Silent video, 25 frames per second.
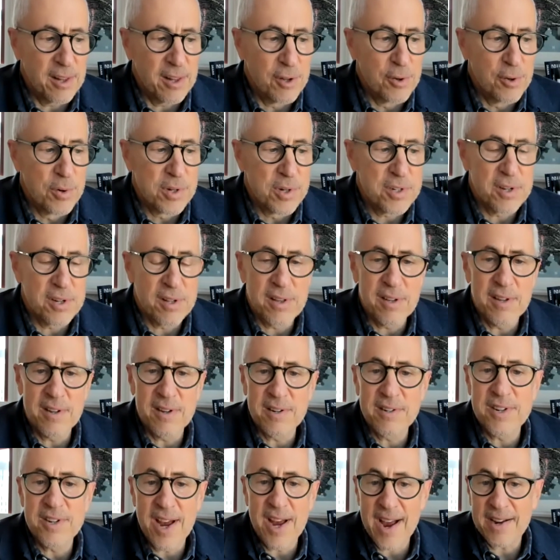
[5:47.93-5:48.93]
Louis at the
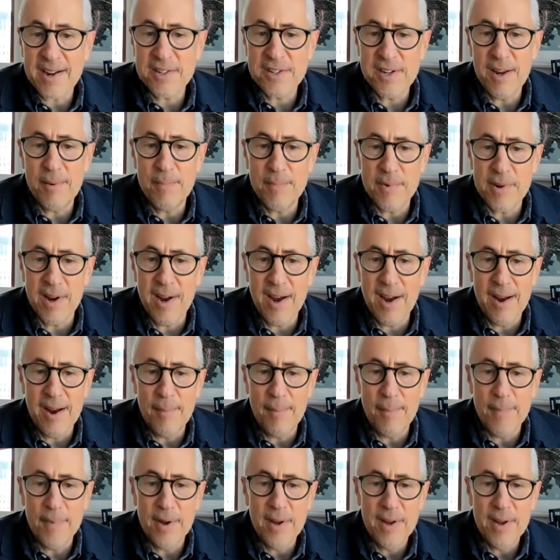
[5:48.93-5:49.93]
exact same
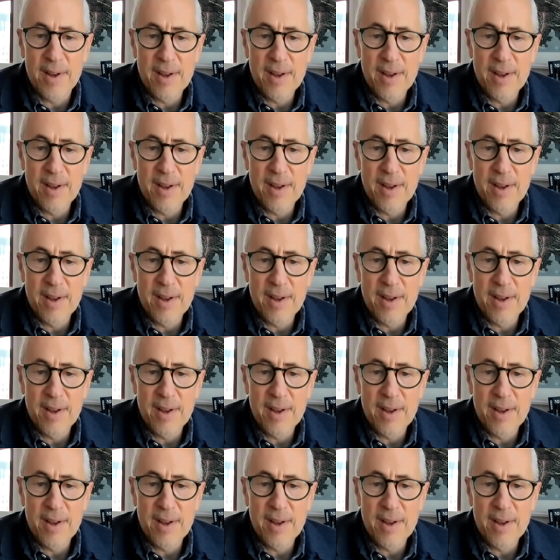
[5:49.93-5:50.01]
time,